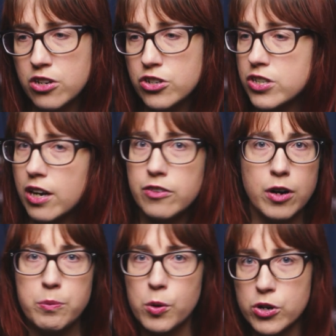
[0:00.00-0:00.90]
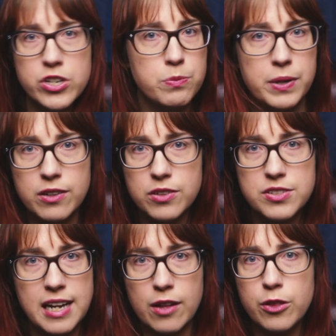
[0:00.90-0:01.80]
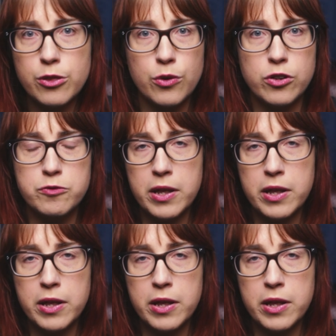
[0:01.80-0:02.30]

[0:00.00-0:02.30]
shove abortion pills down the throat of